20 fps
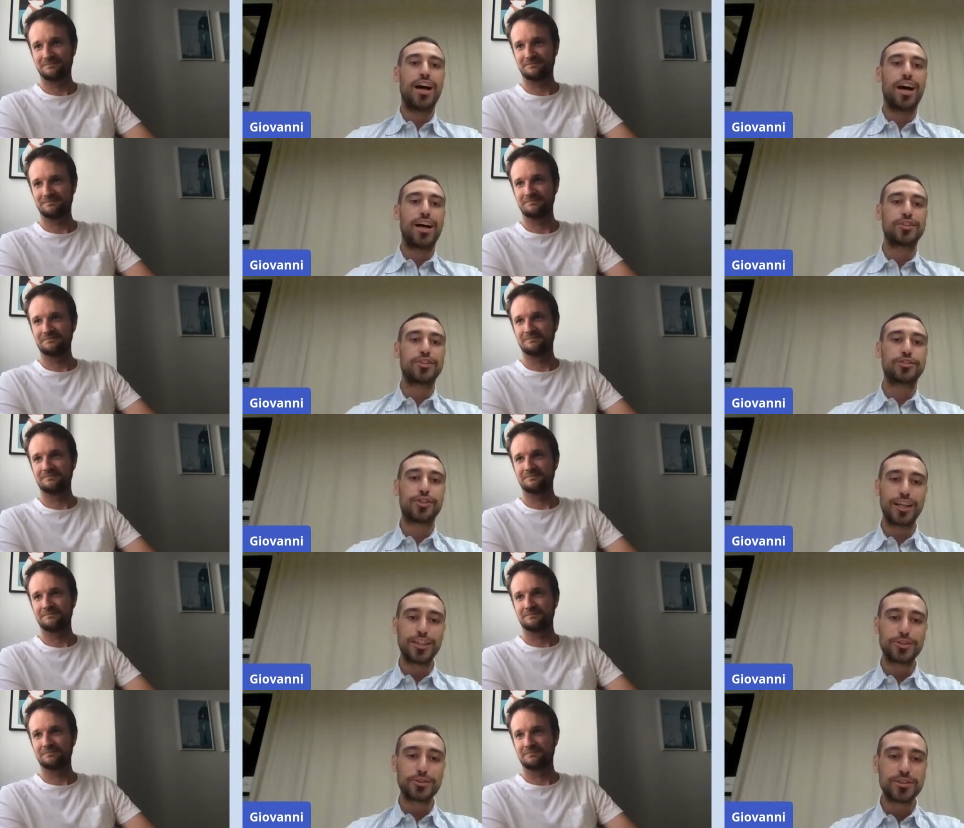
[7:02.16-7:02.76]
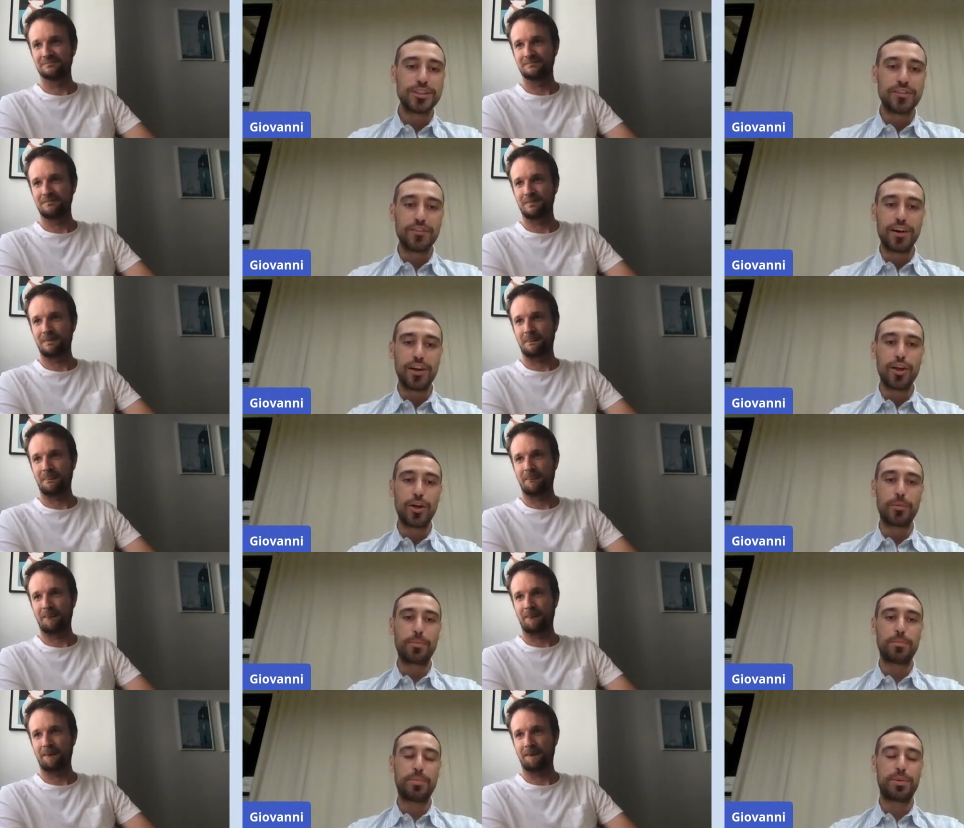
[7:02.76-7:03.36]
Speaker 1: uh, tries to
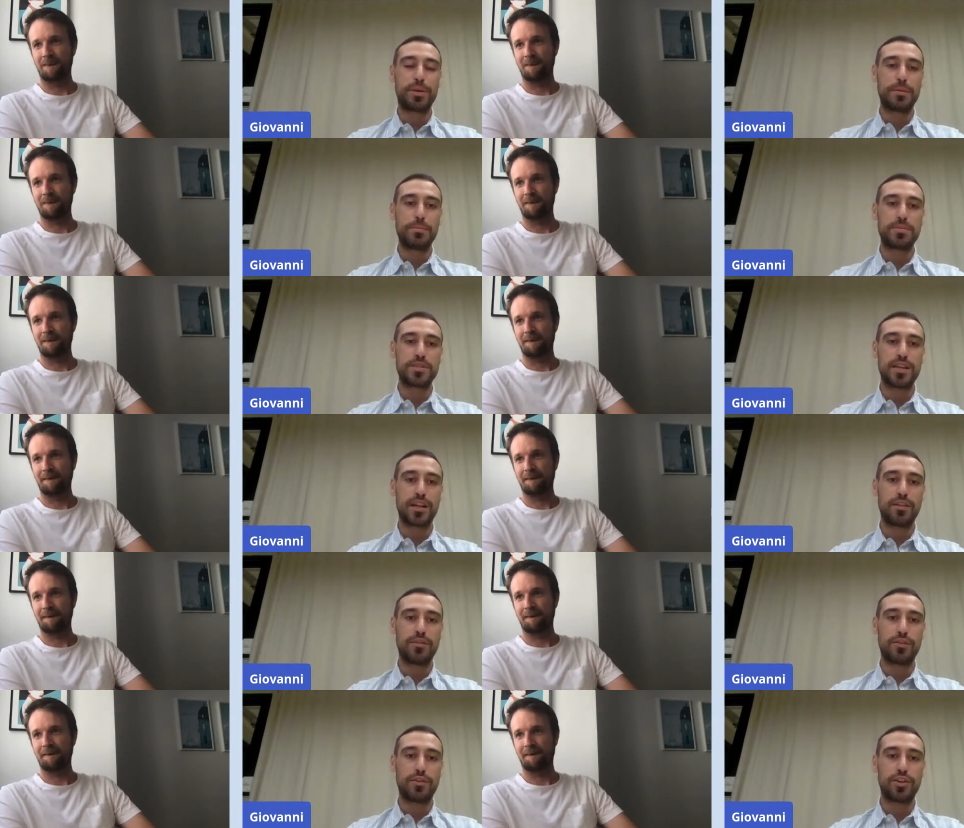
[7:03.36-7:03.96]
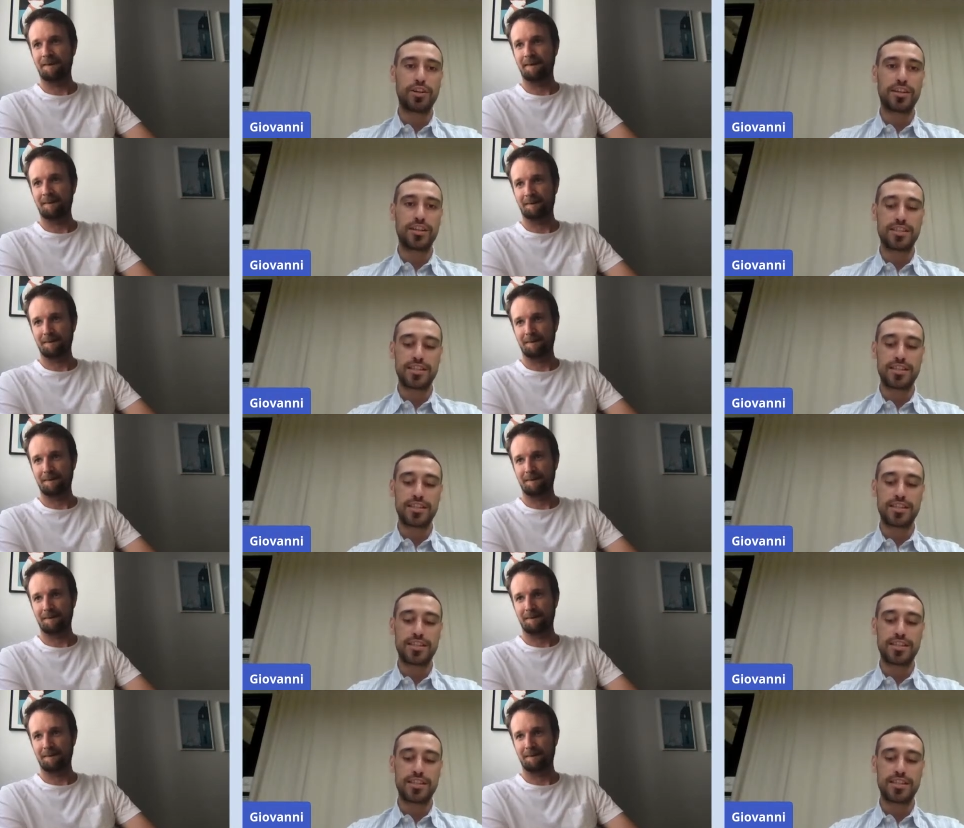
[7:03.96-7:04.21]
develop himself or